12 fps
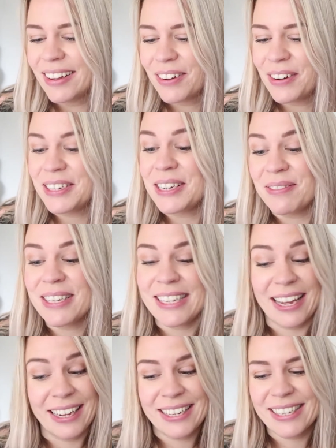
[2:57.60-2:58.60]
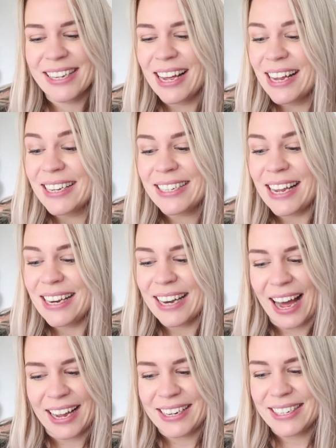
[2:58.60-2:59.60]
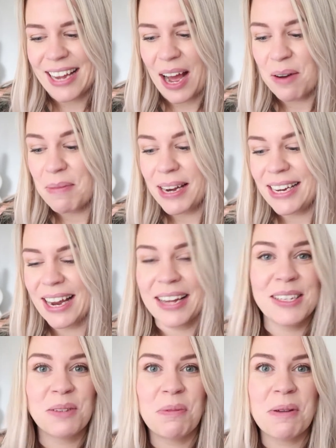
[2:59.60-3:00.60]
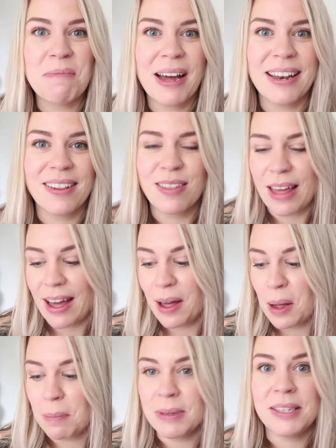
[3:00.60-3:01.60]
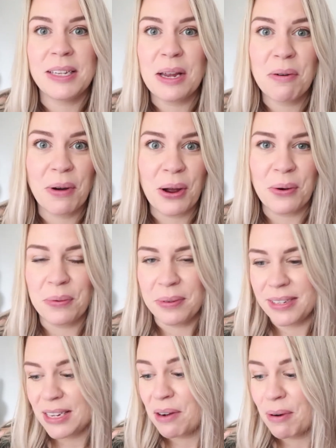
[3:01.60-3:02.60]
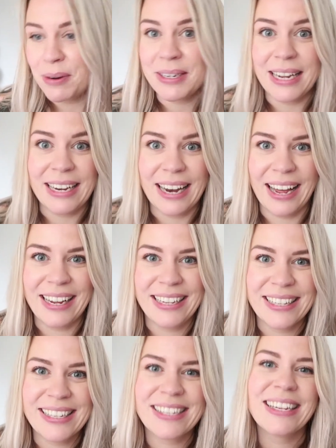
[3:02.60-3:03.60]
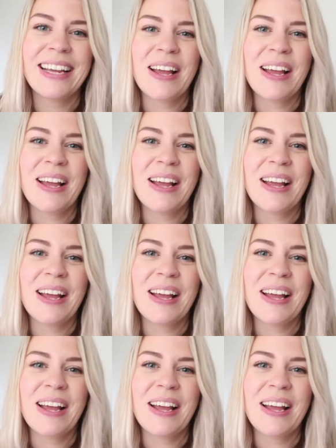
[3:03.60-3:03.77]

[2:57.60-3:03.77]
Question number 6, date night, how many nights per month? 0 date nights.